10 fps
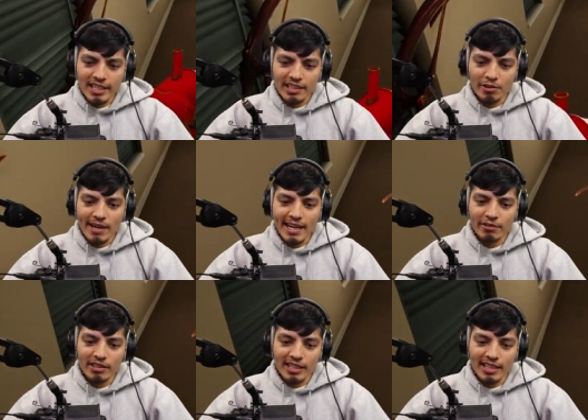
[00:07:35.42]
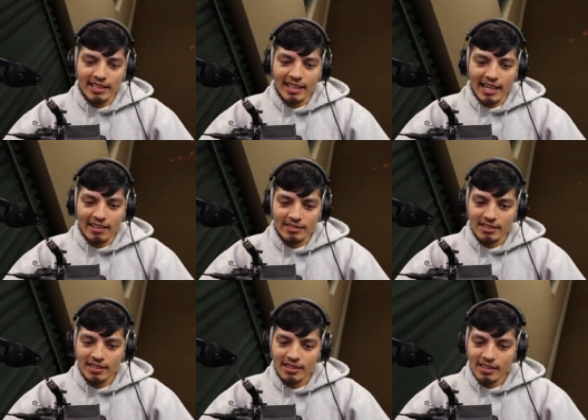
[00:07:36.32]
interact with anything
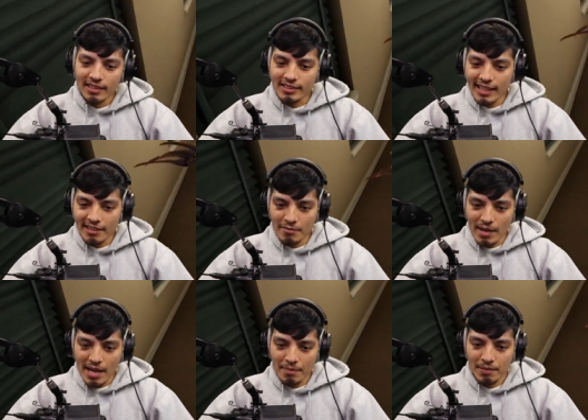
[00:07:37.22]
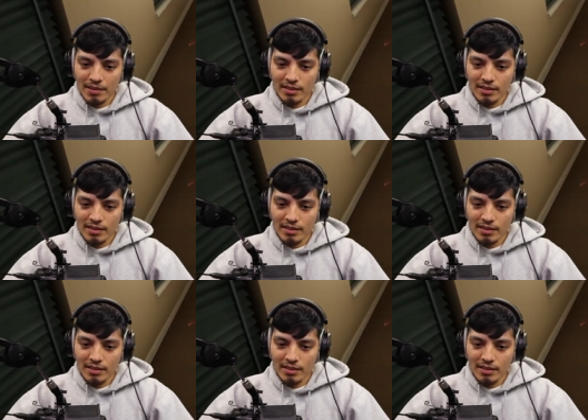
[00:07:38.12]
else inside of the map.